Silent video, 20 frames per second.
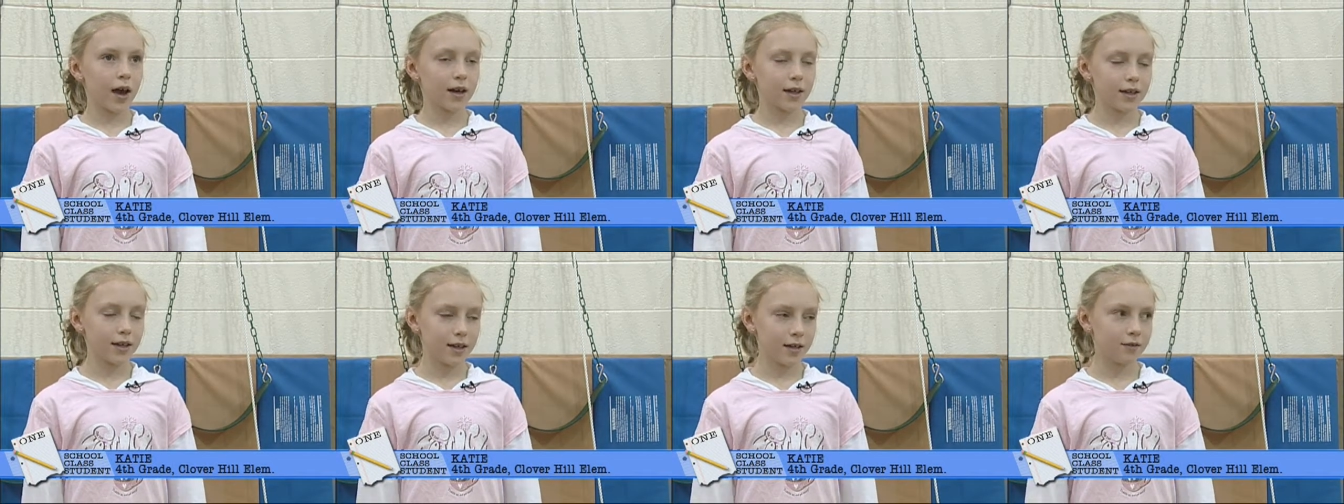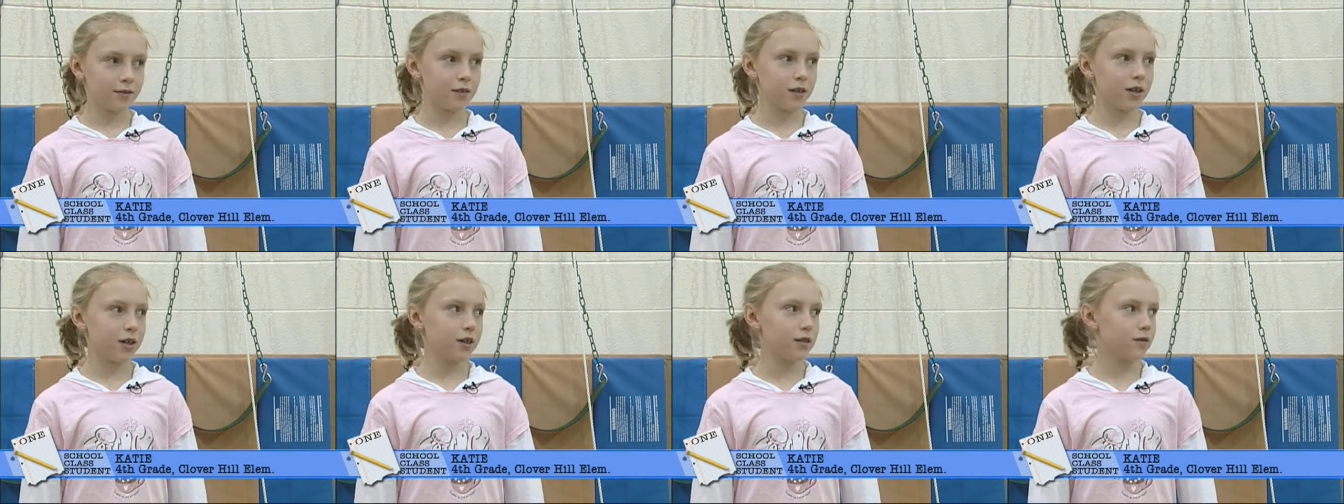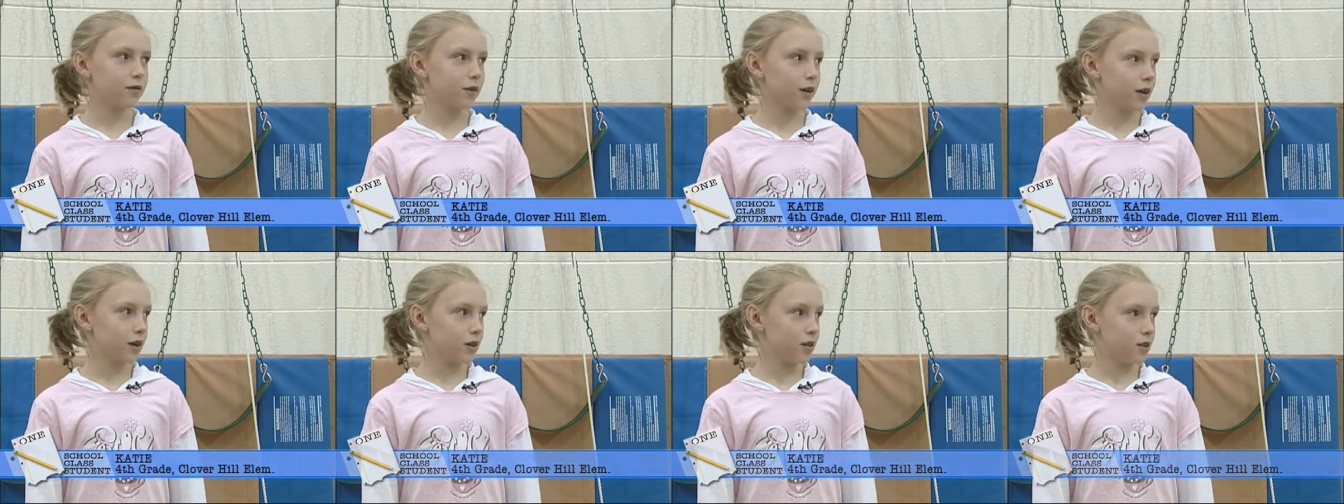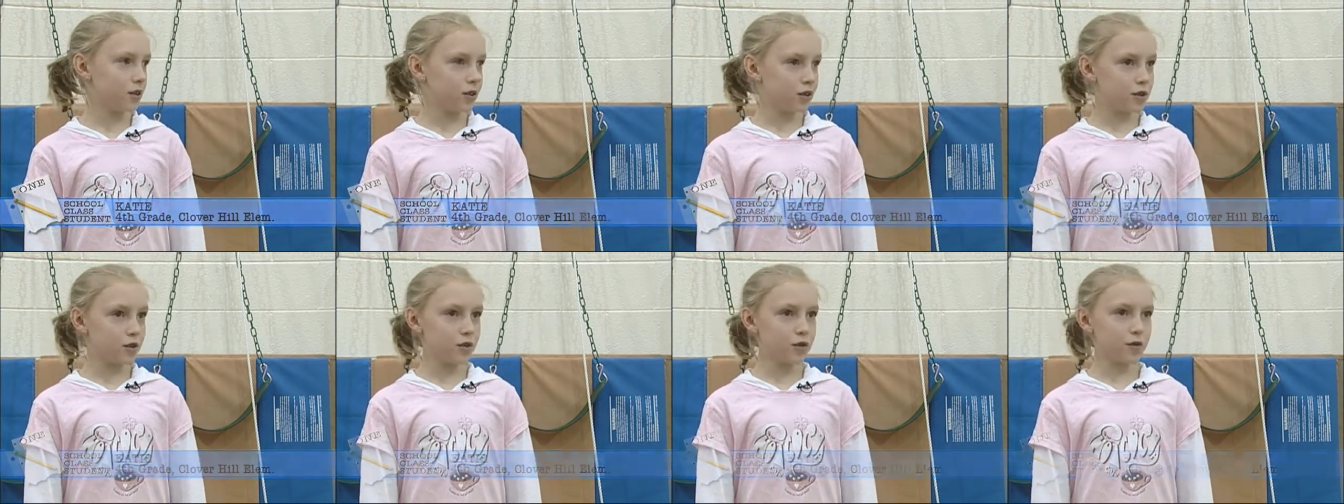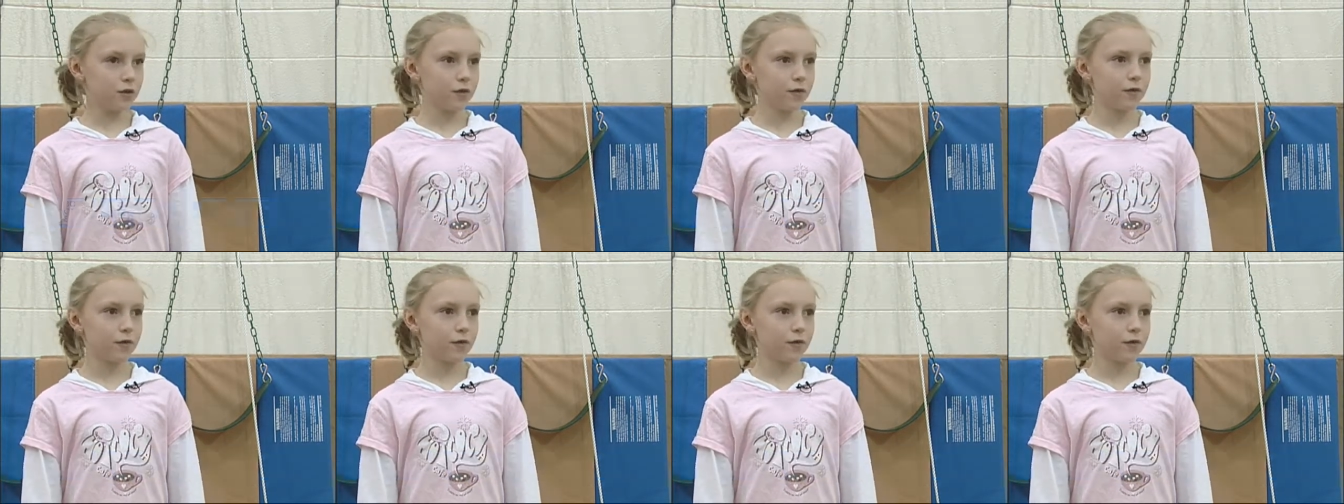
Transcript: activities for us to do